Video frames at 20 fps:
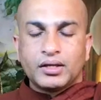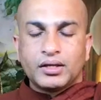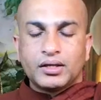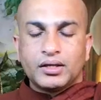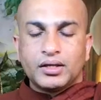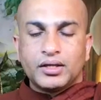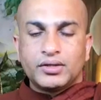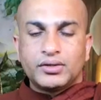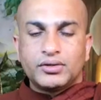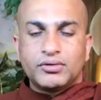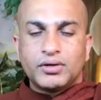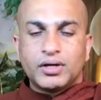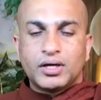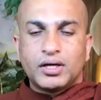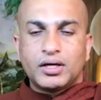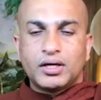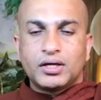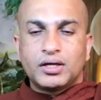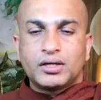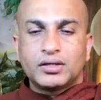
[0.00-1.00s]
Let your
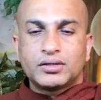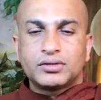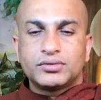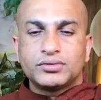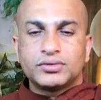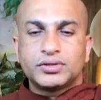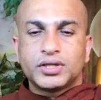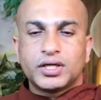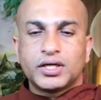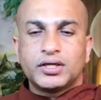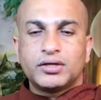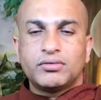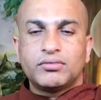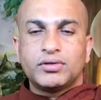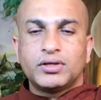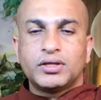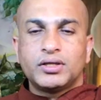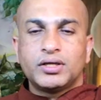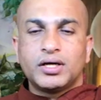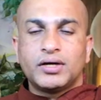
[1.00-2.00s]
heart to shine
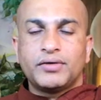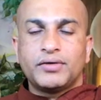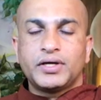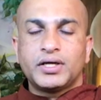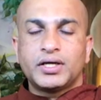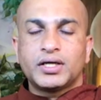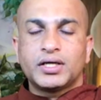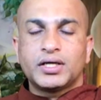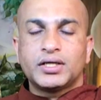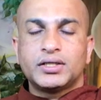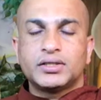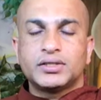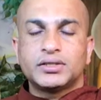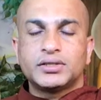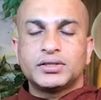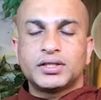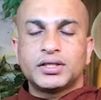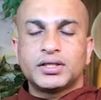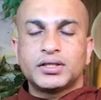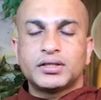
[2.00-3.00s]
with the loving
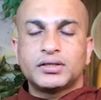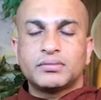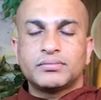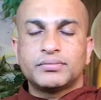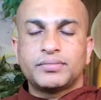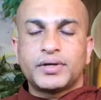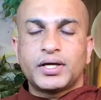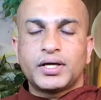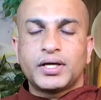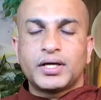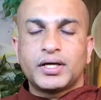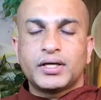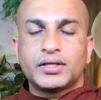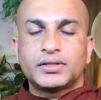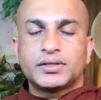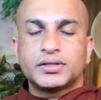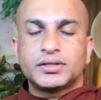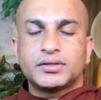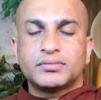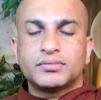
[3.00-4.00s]
kindness and
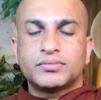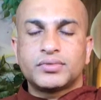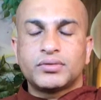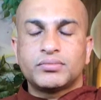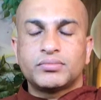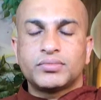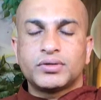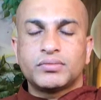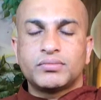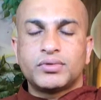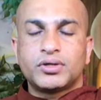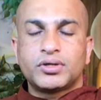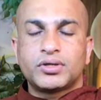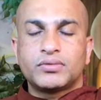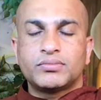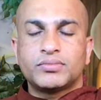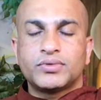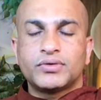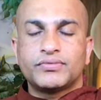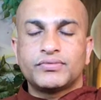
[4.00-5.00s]
compassion from the
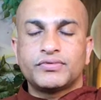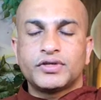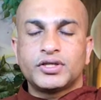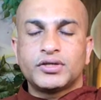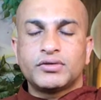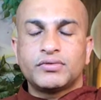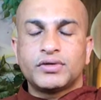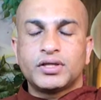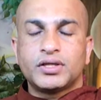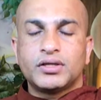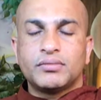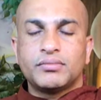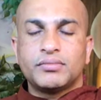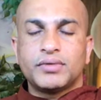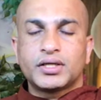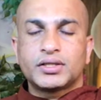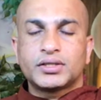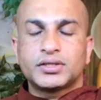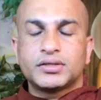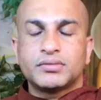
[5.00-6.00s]
bottom of it with the
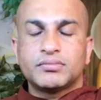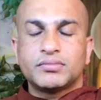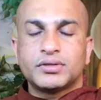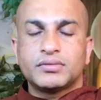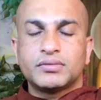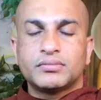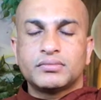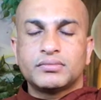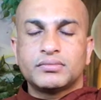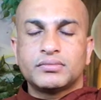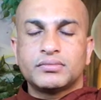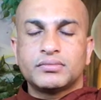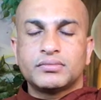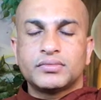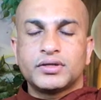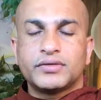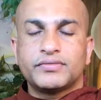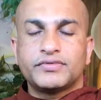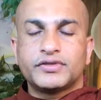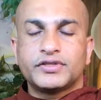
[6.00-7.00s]
maximum
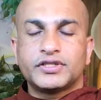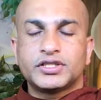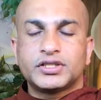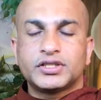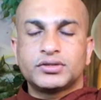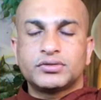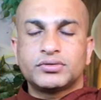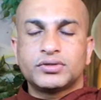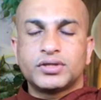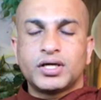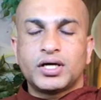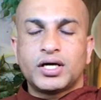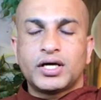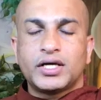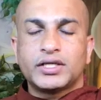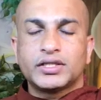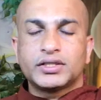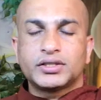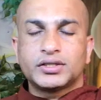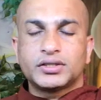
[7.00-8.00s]
effort to the
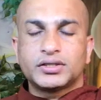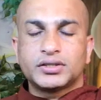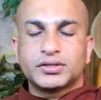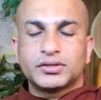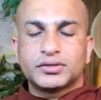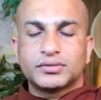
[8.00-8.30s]
highest.